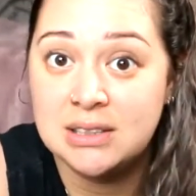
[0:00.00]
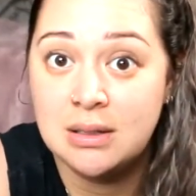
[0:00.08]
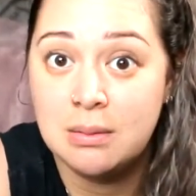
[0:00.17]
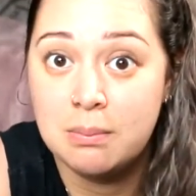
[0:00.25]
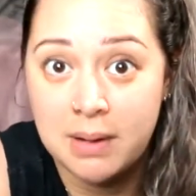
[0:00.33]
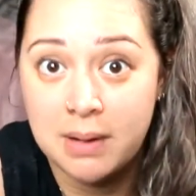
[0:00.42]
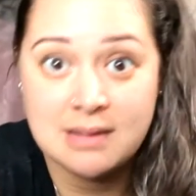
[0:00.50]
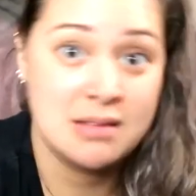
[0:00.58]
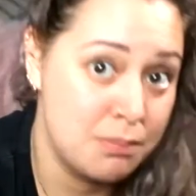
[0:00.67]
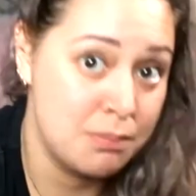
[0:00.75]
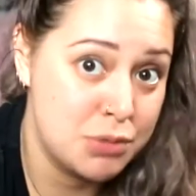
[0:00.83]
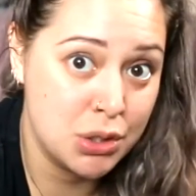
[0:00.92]
but it's
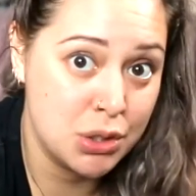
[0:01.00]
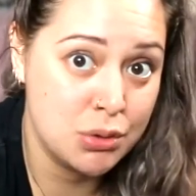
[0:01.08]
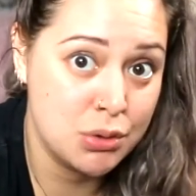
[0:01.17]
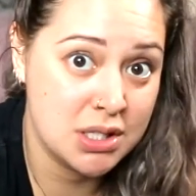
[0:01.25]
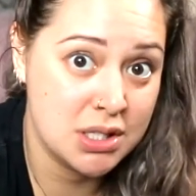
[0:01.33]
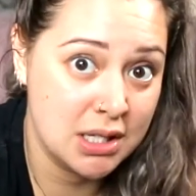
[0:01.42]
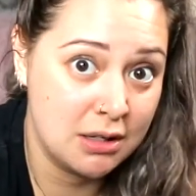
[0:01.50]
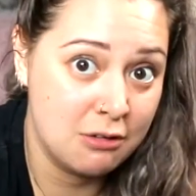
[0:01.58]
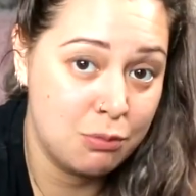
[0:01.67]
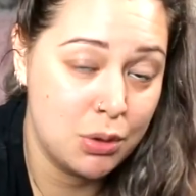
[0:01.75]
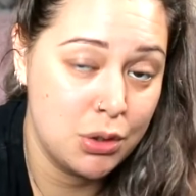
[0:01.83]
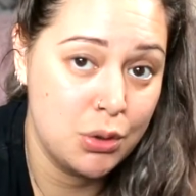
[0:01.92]
up to you to think of
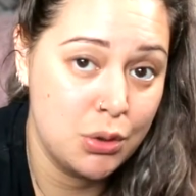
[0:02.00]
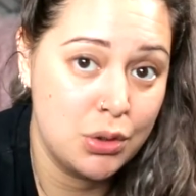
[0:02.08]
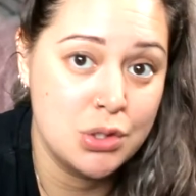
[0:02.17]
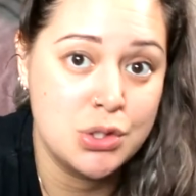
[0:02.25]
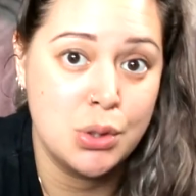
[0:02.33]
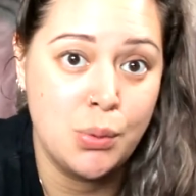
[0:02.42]
what you can do.